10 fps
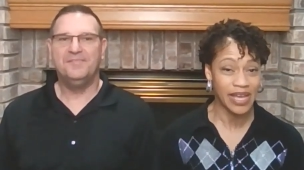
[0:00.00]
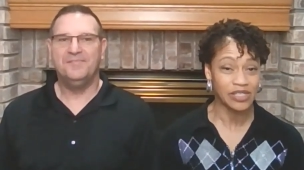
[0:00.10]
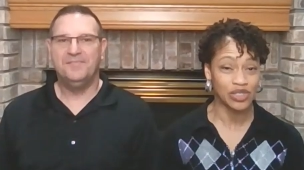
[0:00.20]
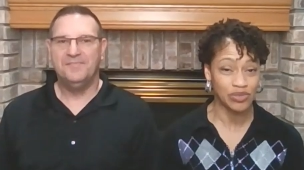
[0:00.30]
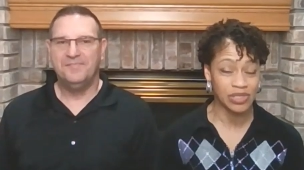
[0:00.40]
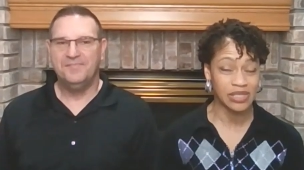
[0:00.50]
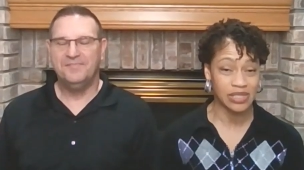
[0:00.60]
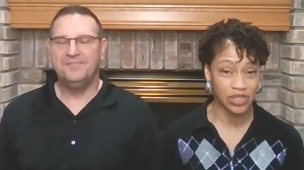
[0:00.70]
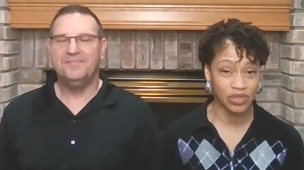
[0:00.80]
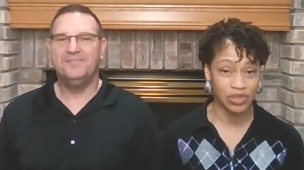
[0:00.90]
Speaker 1: as you
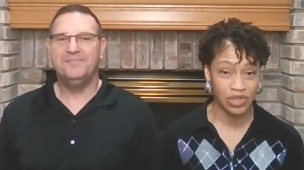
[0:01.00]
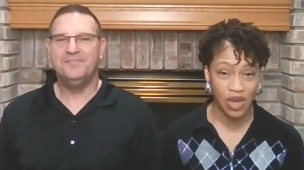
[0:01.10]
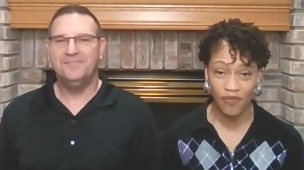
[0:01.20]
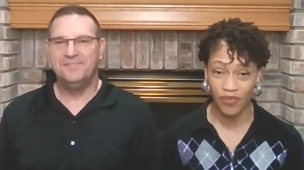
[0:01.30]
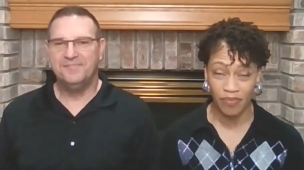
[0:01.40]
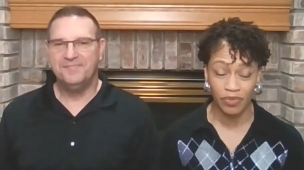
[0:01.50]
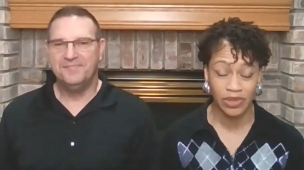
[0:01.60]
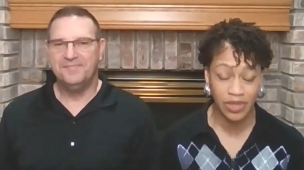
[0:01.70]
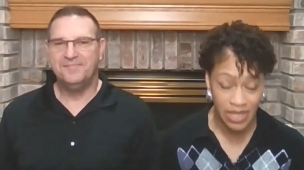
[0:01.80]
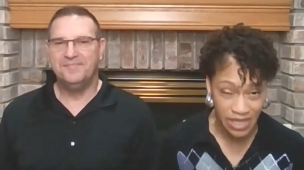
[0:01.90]
distance yourself from
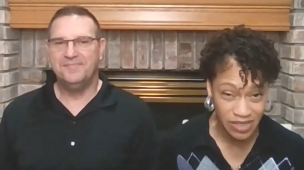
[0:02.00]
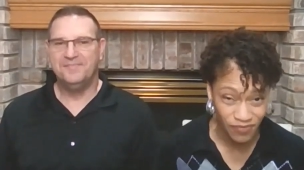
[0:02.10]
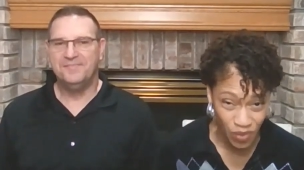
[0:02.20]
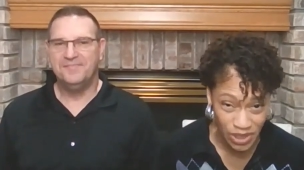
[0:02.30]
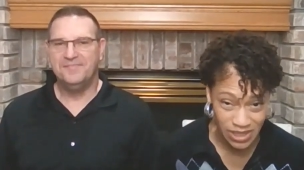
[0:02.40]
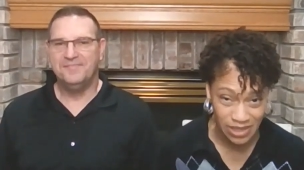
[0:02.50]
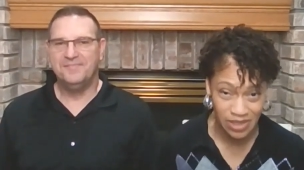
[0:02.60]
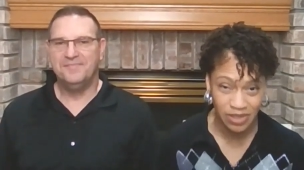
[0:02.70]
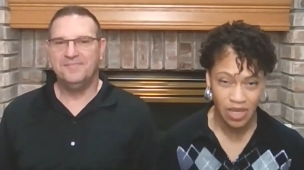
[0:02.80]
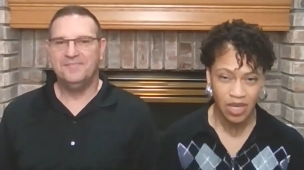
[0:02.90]
these
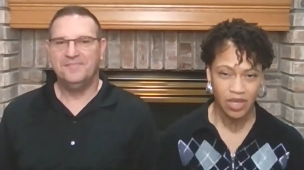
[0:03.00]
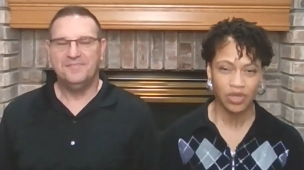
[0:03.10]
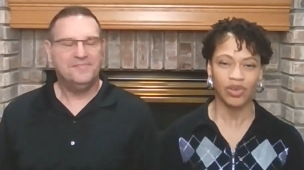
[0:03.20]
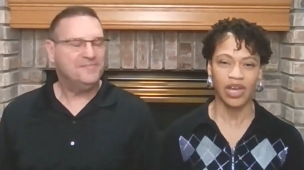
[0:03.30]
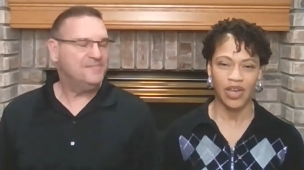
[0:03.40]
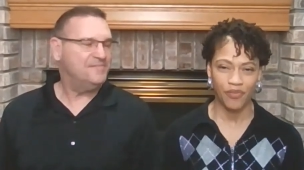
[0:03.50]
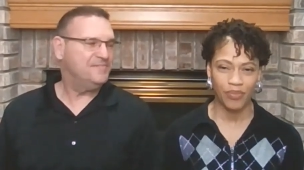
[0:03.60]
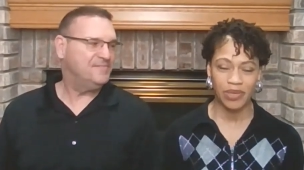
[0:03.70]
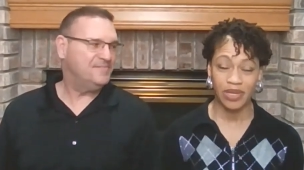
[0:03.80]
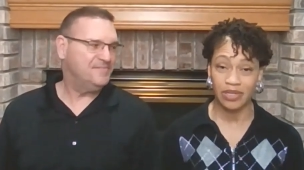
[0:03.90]
voices, your life
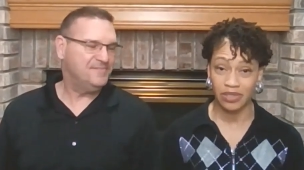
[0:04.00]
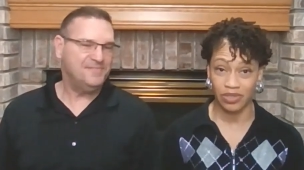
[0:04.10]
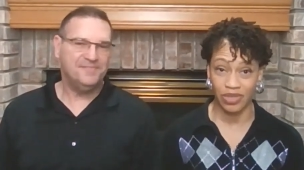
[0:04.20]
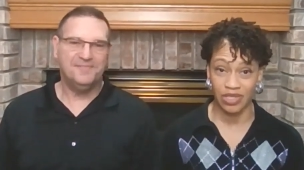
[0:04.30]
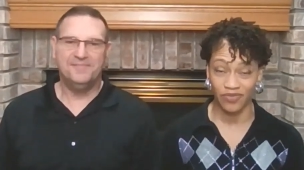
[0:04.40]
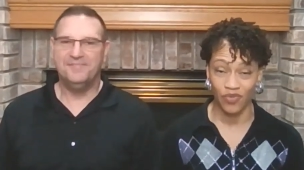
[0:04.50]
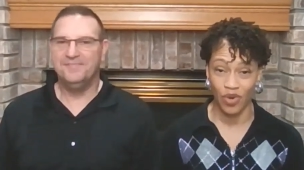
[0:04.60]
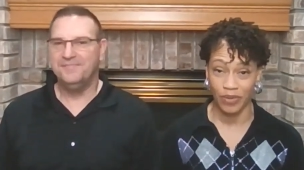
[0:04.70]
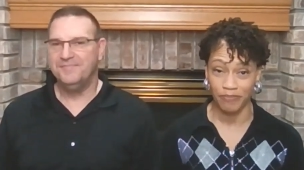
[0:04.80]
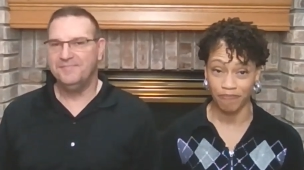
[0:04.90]
will begin to
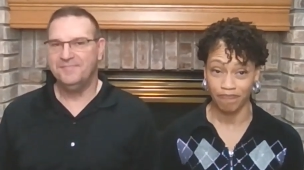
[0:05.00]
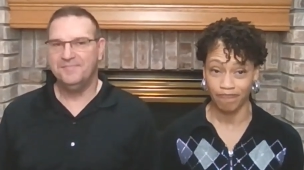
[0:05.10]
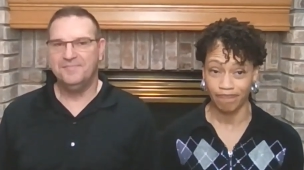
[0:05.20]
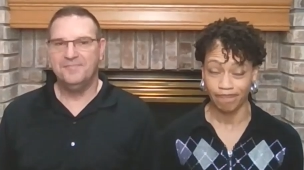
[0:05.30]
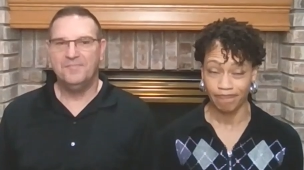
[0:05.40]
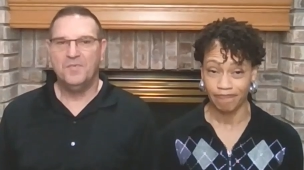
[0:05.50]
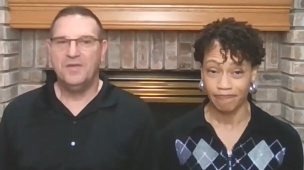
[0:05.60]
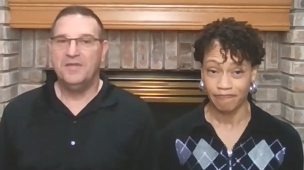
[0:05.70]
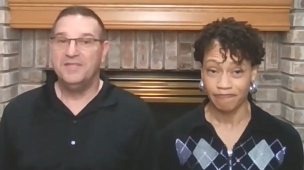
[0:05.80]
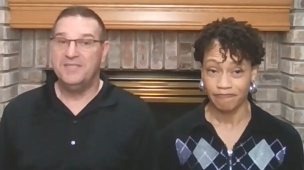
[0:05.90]
transform.
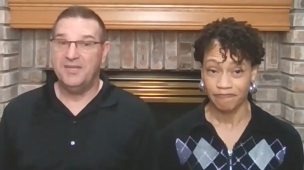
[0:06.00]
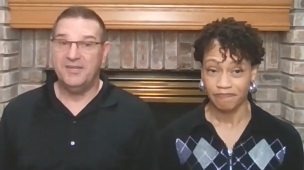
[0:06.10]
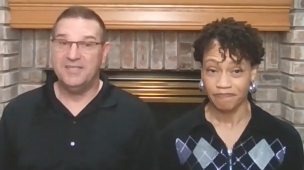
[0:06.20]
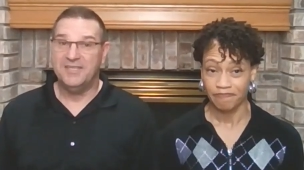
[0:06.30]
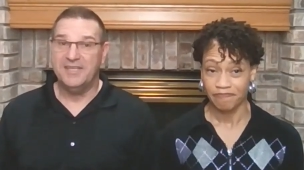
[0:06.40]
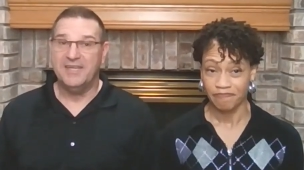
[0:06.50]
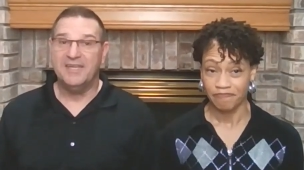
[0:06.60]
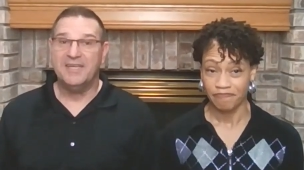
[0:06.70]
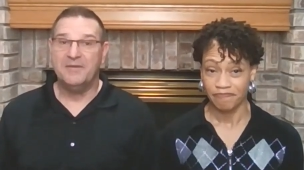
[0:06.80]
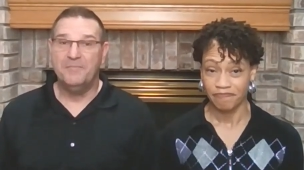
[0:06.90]

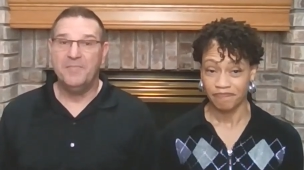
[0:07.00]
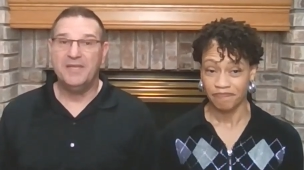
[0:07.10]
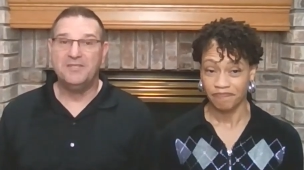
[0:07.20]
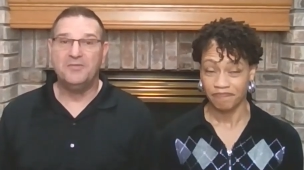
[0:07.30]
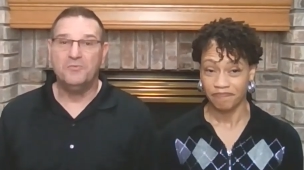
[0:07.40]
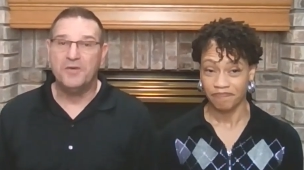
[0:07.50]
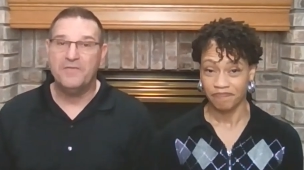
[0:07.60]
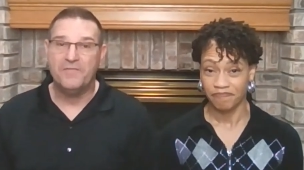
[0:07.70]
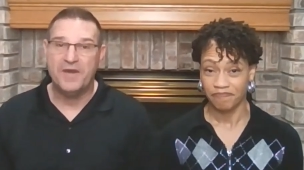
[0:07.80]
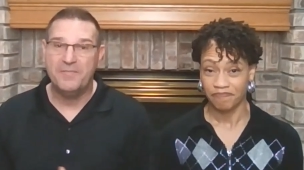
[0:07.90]
Speaker 2: Seriously, commit to
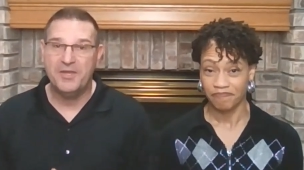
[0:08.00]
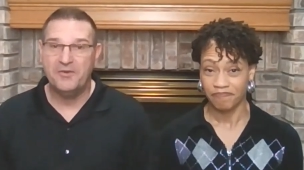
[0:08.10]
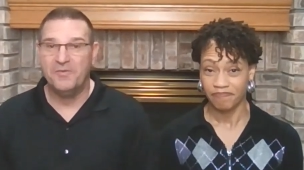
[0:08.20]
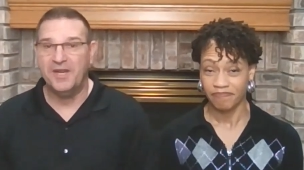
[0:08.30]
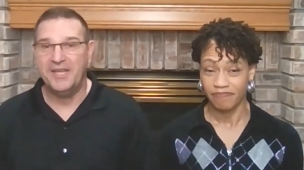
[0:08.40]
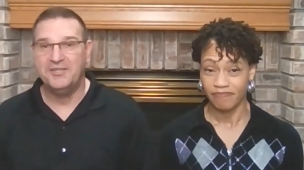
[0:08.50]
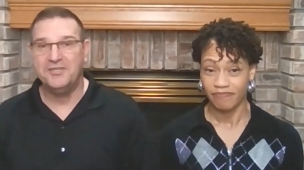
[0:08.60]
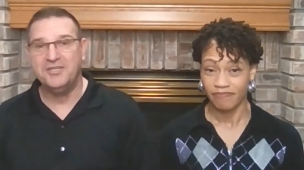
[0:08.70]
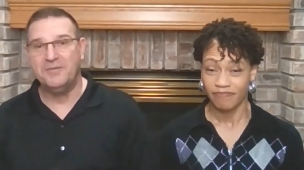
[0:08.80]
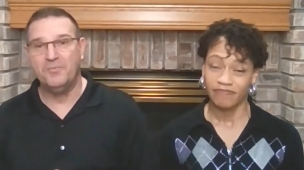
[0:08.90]
reframing your
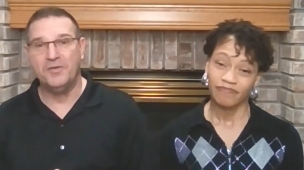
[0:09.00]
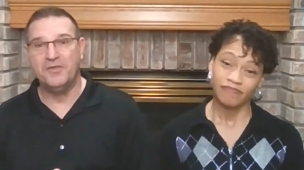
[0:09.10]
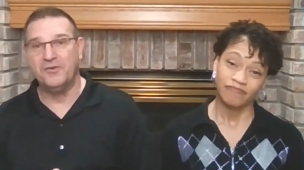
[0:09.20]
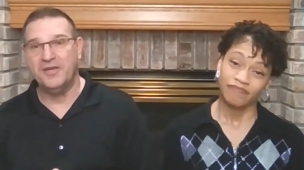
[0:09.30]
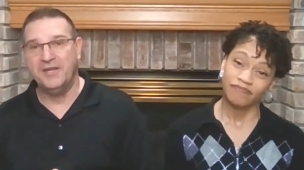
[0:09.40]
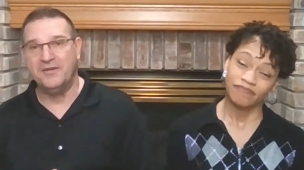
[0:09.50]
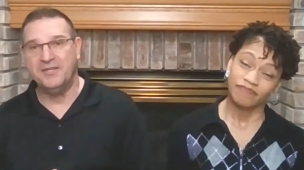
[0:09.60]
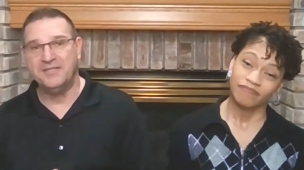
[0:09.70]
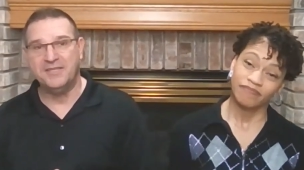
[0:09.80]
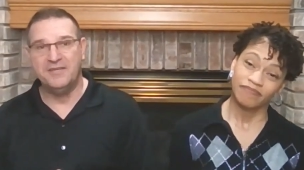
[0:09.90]
relationship with your inner
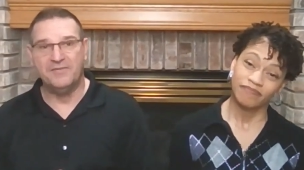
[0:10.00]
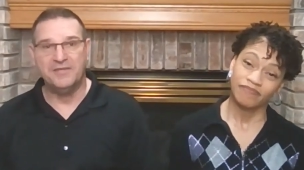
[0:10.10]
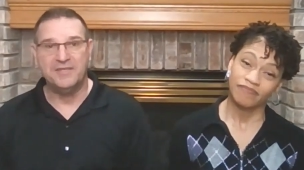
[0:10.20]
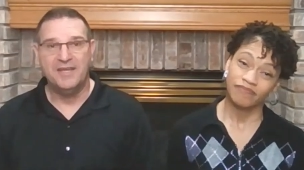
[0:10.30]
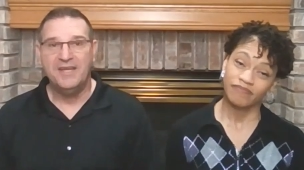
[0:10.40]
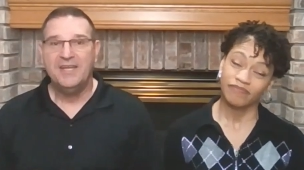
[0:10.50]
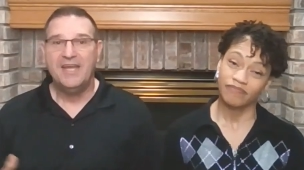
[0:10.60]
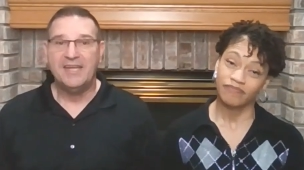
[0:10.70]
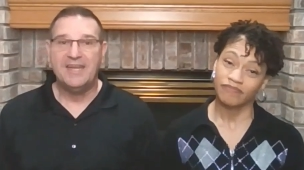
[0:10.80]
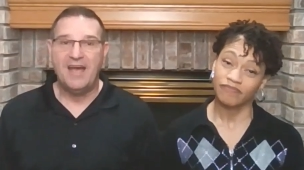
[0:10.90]
deceivers.
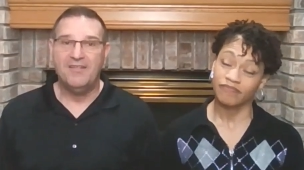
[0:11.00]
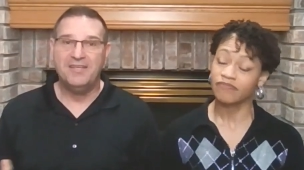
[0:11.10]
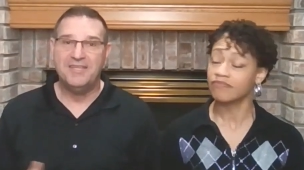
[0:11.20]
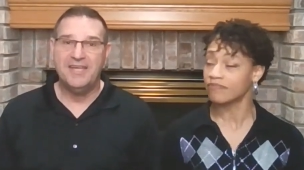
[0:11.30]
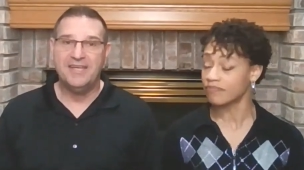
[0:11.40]
Acknowledge they